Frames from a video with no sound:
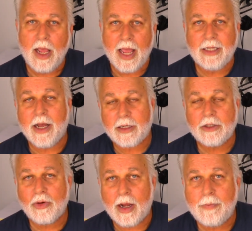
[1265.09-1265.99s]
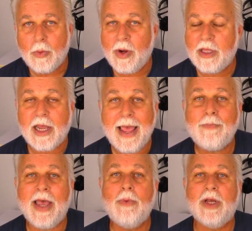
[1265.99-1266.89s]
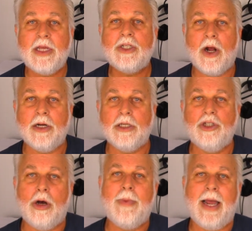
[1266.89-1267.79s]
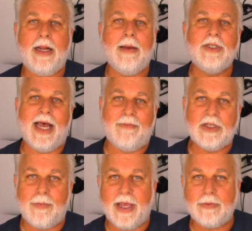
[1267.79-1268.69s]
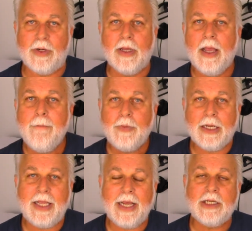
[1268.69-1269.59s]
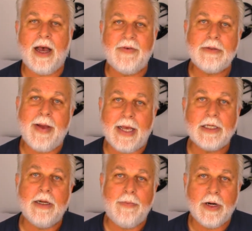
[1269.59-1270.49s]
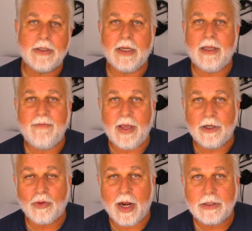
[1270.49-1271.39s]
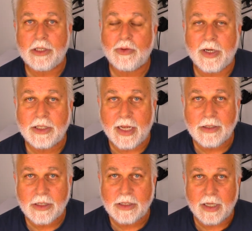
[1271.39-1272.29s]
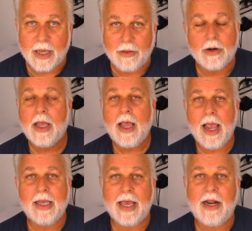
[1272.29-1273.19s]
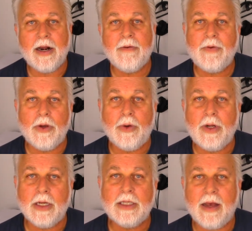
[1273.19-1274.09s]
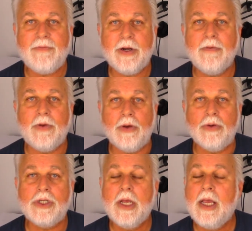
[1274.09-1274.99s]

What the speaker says: And Donald Trump, when the campaign really starts and Joe Biden comes out of his basement and takes off his mask and appears on TV and tries to string sentences together and get interviewed in tough interviews,